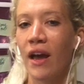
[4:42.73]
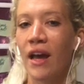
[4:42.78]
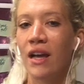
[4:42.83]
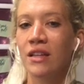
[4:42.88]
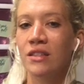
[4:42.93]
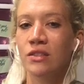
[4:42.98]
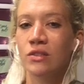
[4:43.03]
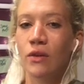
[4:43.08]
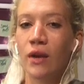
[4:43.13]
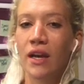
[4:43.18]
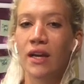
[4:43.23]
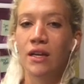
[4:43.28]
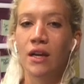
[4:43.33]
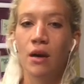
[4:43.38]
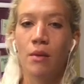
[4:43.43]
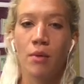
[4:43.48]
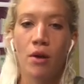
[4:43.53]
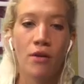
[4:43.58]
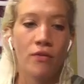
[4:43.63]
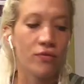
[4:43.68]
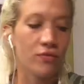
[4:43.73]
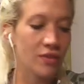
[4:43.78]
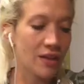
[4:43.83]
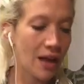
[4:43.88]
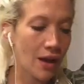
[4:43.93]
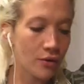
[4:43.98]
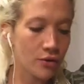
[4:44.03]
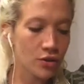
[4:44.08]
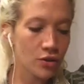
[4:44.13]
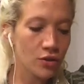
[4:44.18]
and so I come off
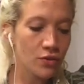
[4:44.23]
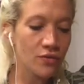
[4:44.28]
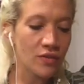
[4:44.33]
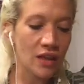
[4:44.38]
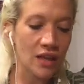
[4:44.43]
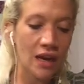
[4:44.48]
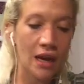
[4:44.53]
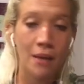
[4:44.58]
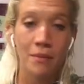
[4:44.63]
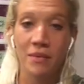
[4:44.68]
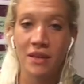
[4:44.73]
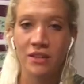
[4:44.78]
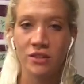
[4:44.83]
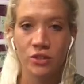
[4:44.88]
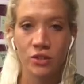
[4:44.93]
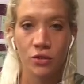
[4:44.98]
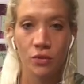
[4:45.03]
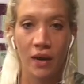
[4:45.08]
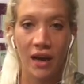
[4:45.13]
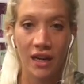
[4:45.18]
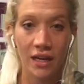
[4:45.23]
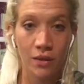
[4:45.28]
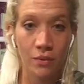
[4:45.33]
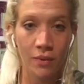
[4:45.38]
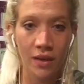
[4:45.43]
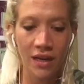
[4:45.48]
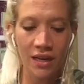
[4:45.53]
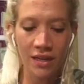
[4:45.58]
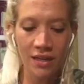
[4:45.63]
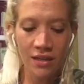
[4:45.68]
louder than I mean to
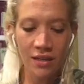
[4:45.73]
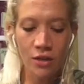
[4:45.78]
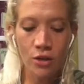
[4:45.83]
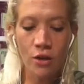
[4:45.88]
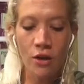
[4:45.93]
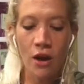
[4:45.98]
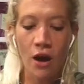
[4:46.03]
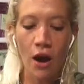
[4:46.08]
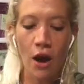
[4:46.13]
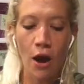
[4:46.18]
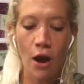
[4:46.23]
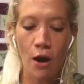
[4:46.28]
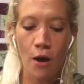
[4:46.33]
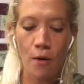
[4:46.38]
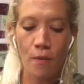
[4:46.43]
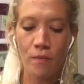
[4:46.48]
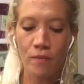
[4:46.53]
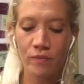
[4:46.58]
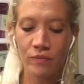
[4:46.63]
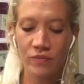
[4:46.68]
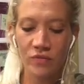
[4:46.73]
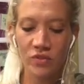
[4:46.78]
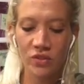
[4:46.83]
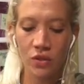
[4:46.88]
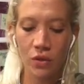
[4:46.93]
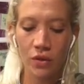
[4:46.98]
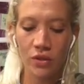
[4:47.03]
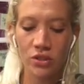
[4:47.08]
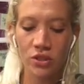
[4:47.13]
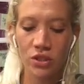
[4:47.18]
anyway. So
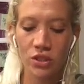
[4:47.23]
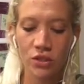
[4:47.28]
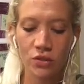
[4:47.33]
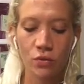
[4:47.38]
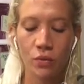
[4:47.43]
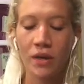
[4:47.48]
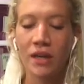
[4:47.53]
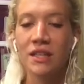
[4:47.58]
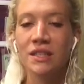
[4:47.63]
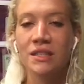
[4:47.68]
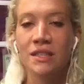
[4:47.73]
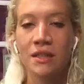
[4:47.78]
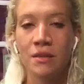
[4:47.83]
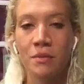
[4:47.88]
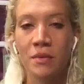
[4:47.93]
it's just crazy to